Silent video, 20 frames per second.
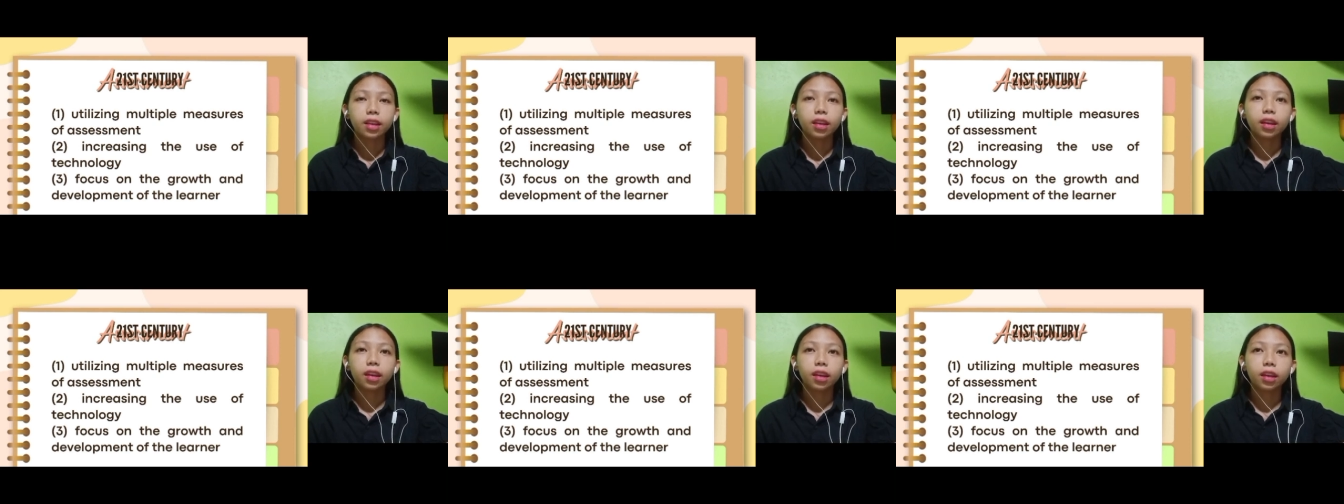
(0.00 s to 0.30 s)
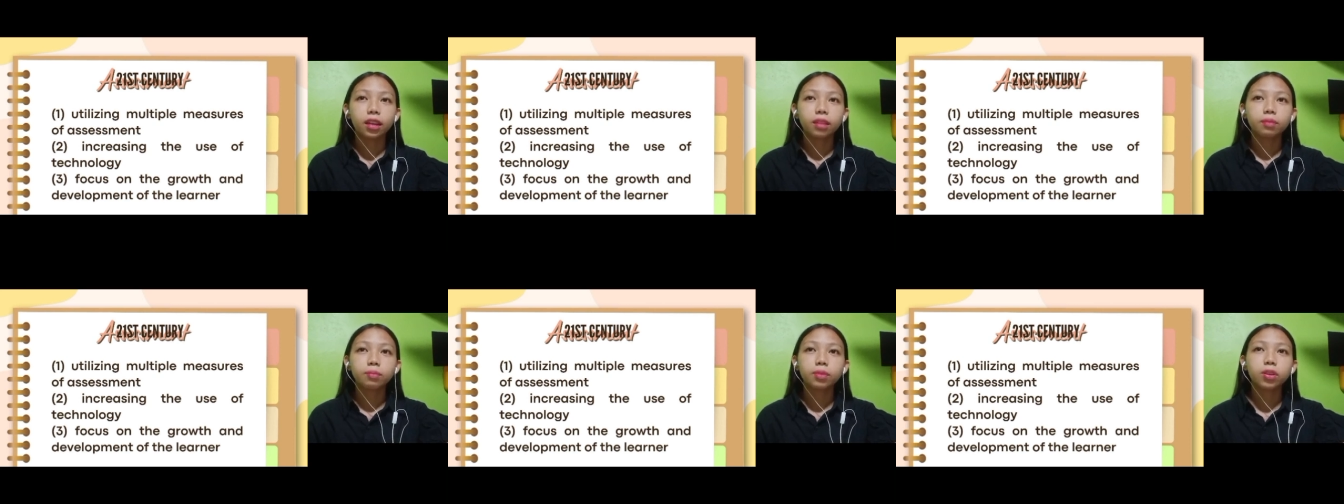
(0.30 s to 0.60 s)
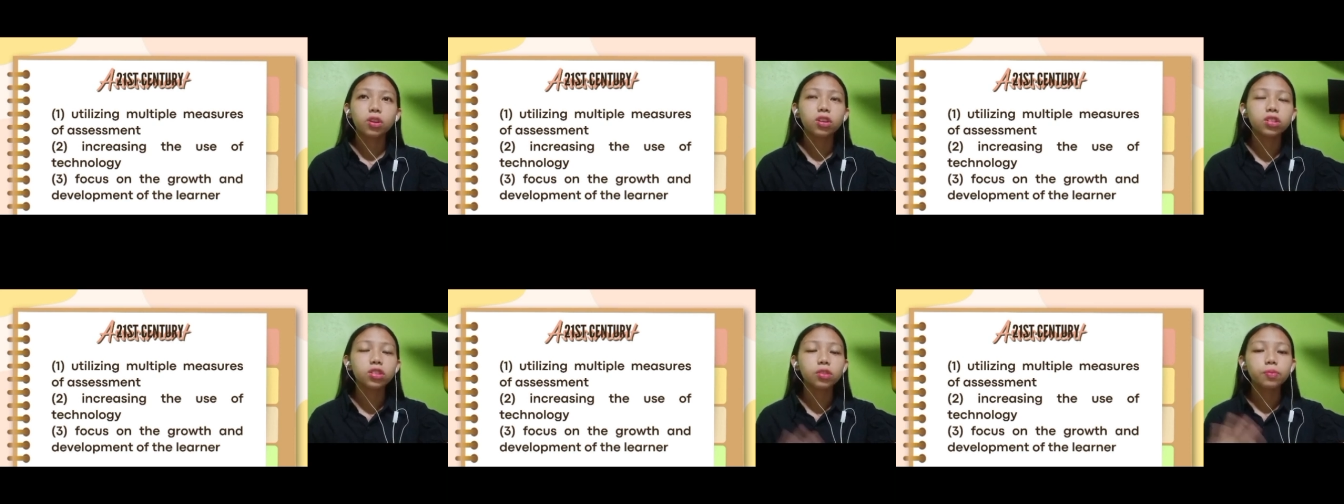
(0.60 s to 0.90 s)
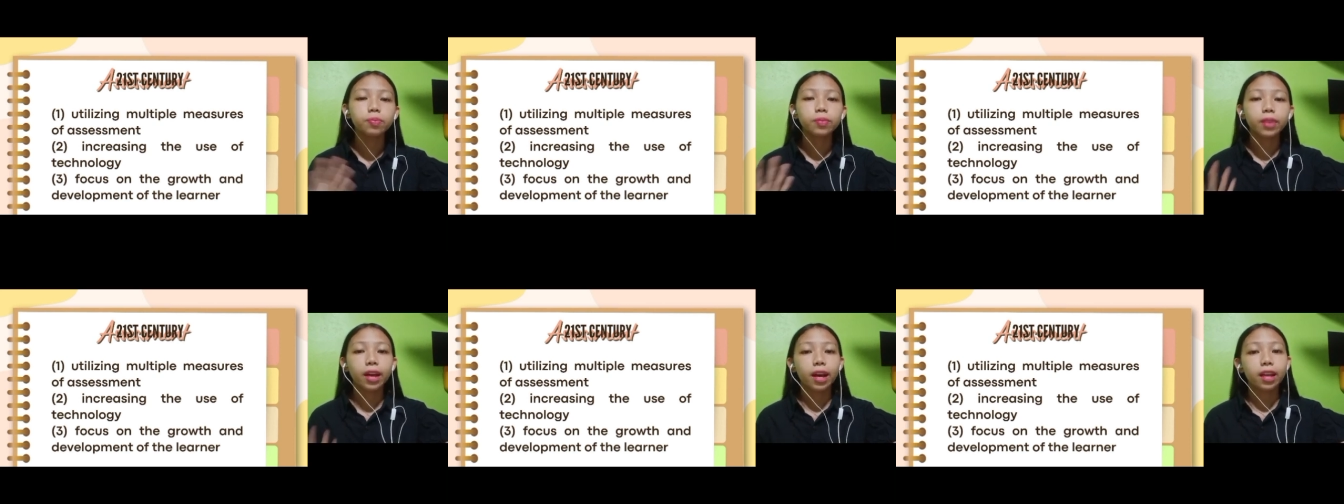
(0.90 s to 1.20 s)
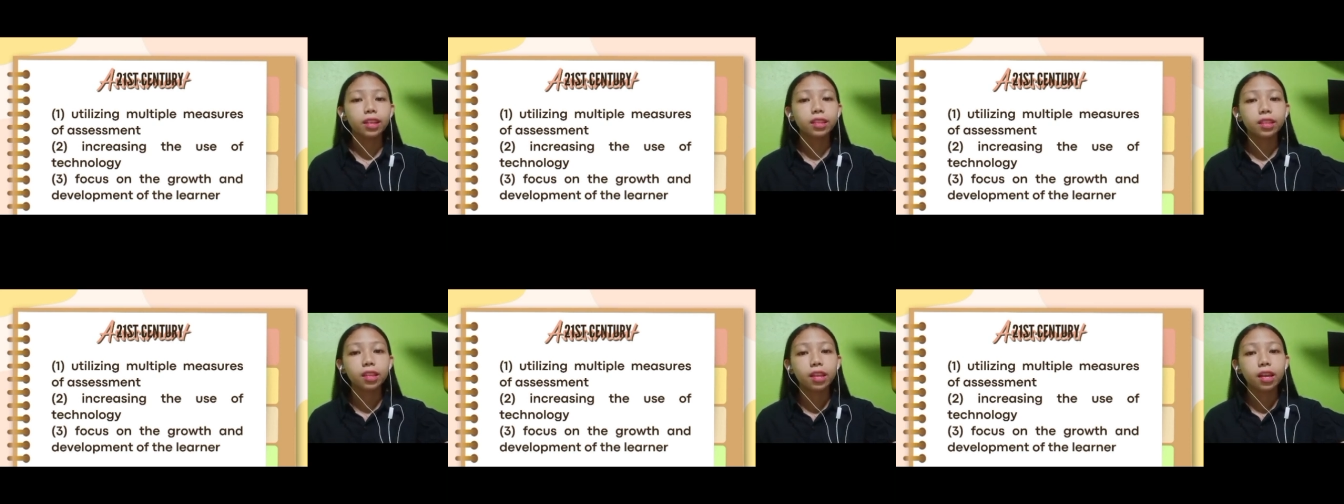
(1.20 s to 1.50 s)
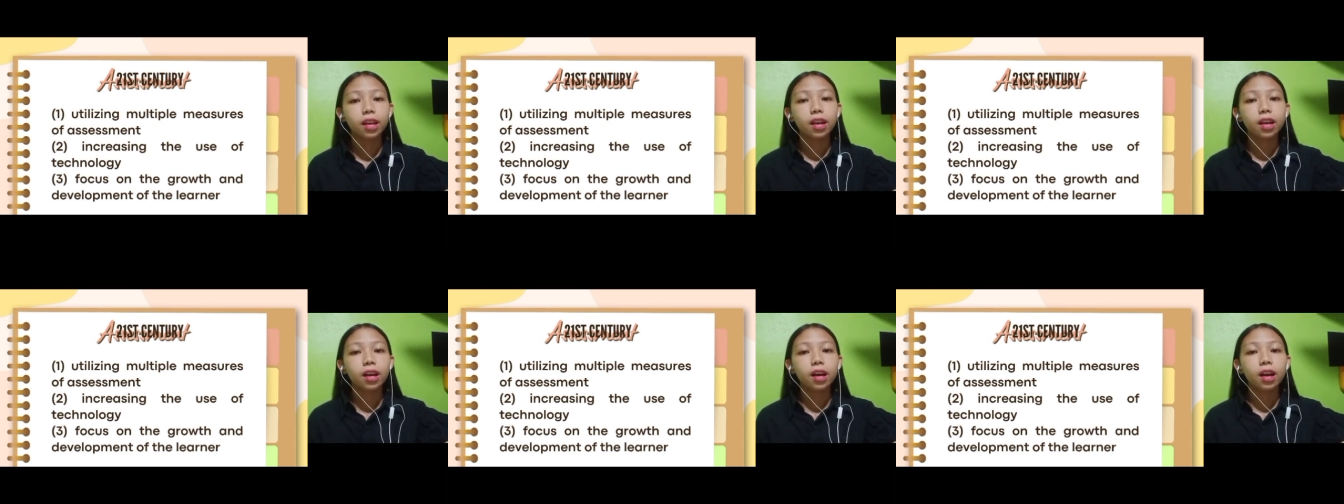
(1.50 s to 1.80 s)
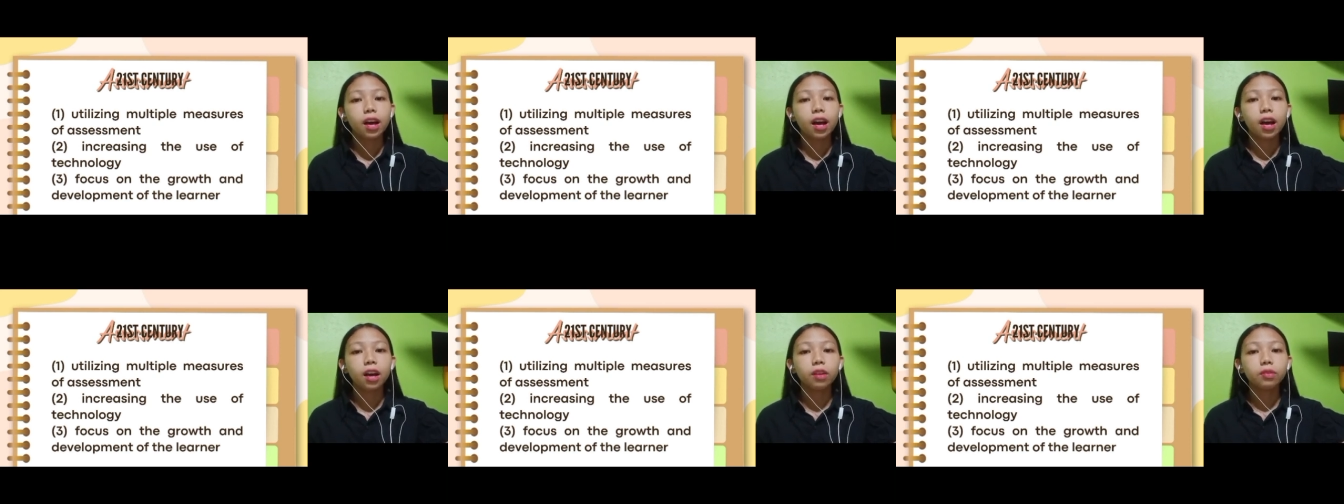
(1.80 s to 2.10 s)
And because of that,
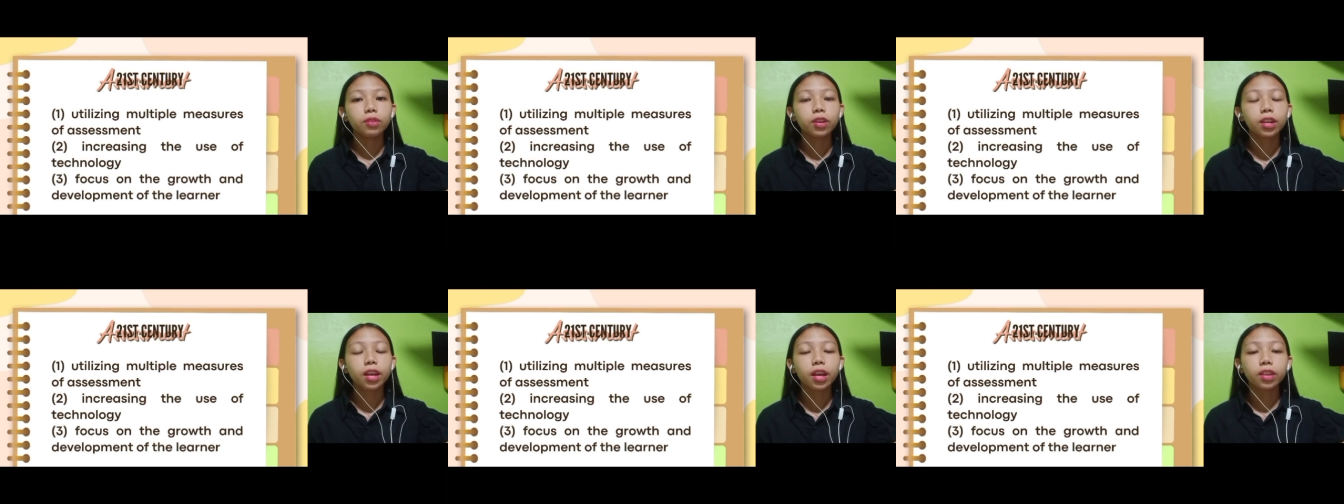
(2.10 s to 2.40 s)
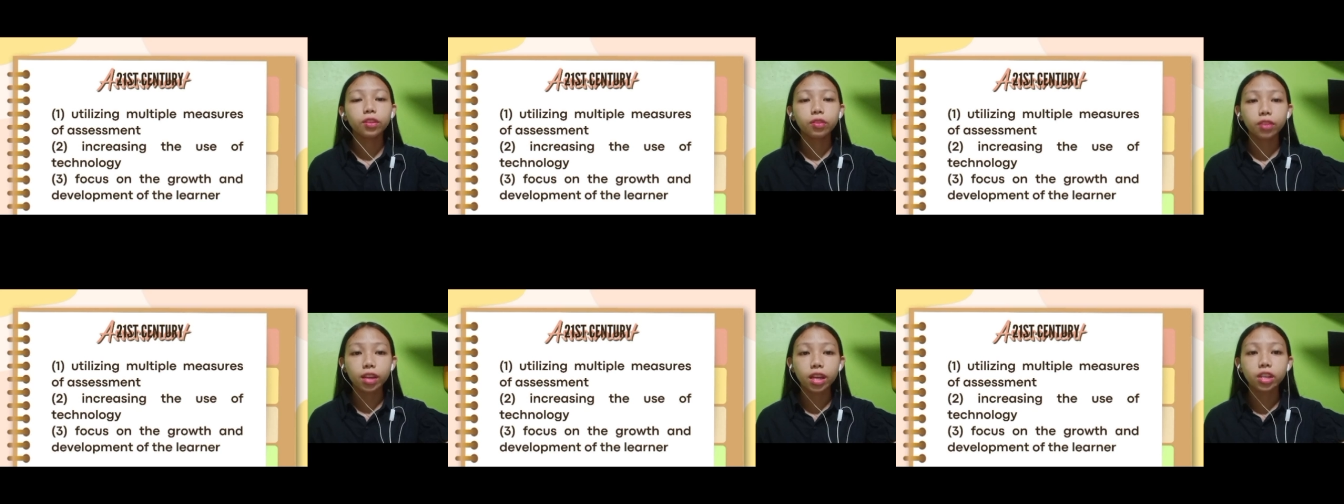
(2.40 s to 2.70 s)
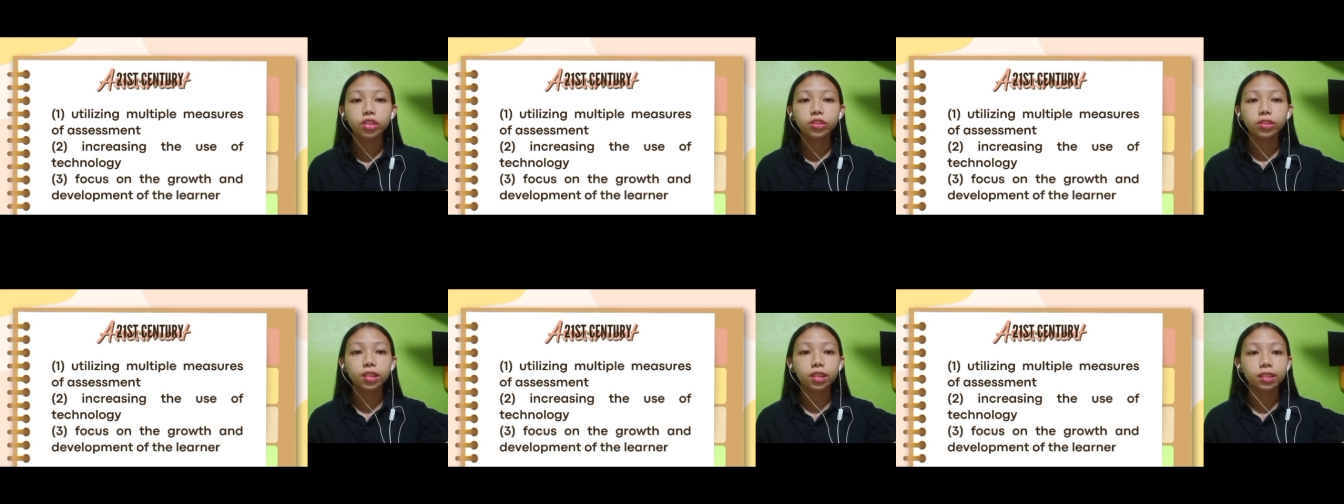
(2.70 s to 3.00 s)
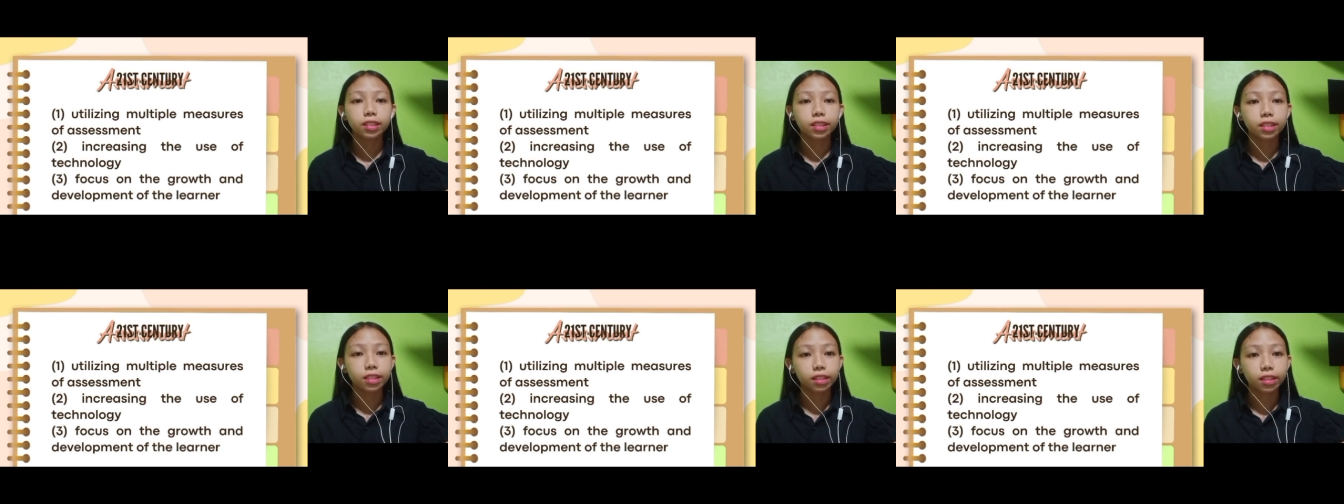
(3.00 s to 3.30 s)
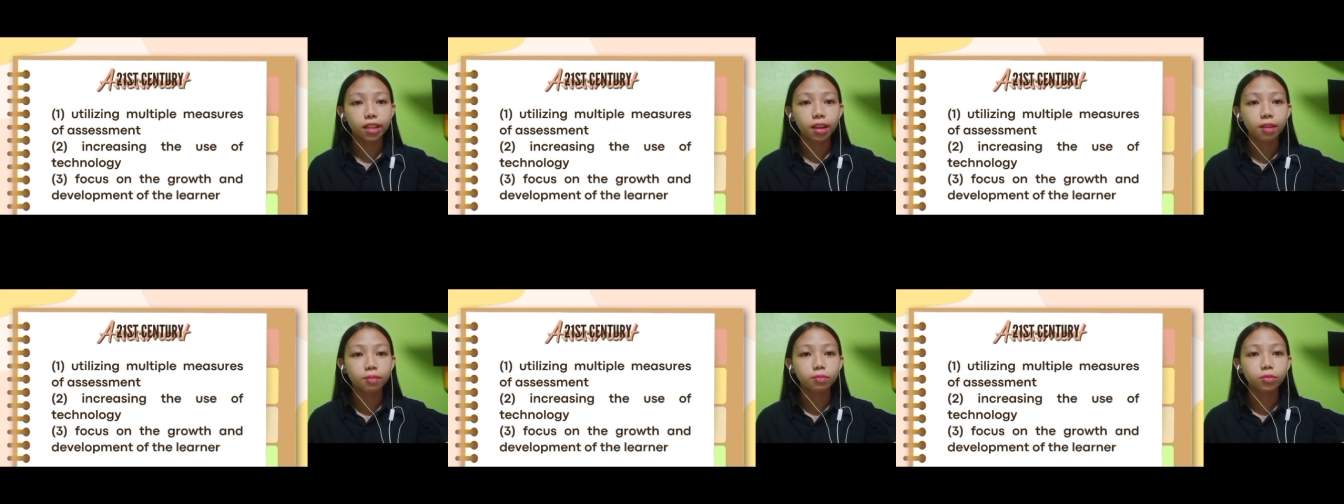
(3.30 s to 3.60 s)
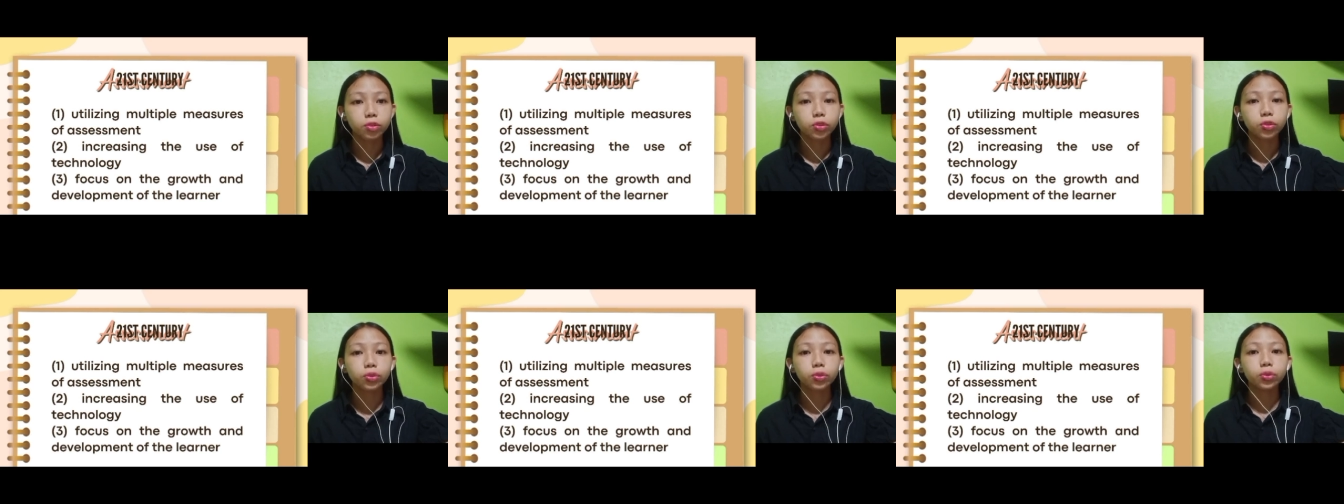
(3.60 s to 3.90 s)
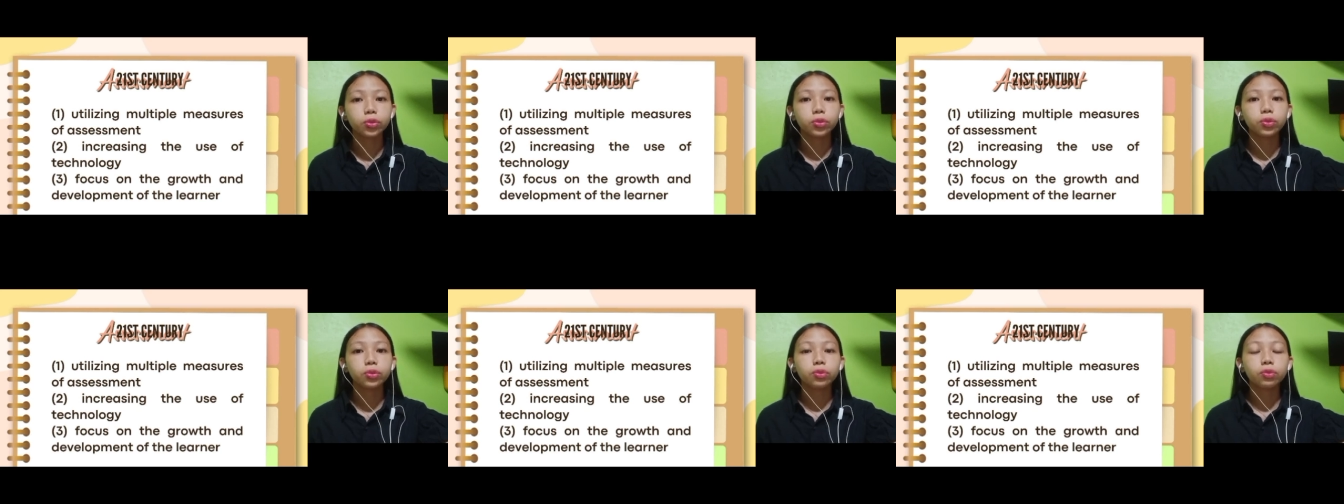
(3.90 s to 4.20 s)
our educational system
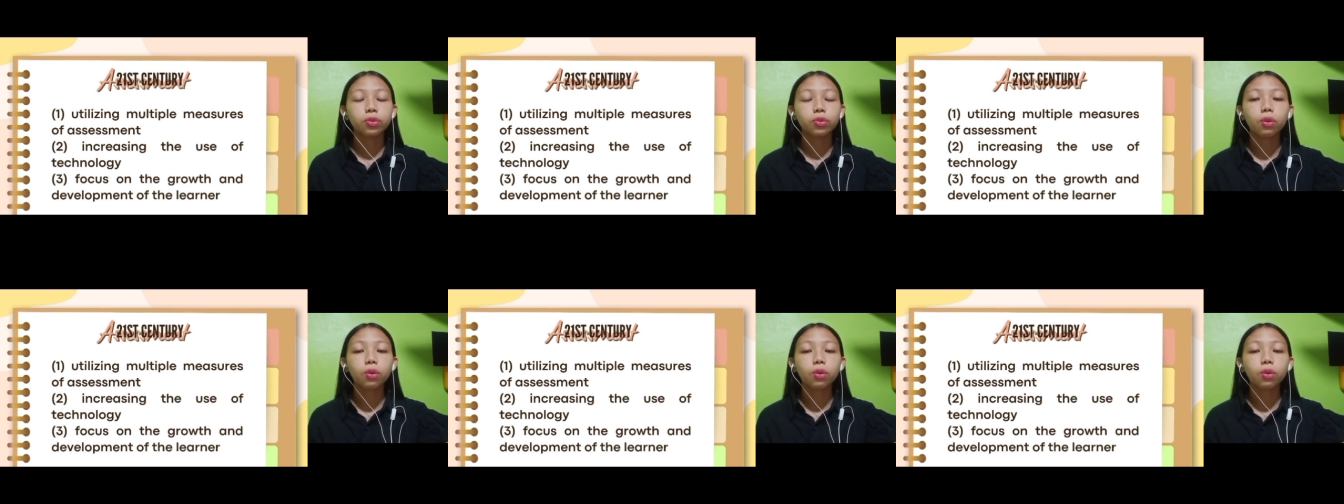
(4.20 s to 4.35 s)
should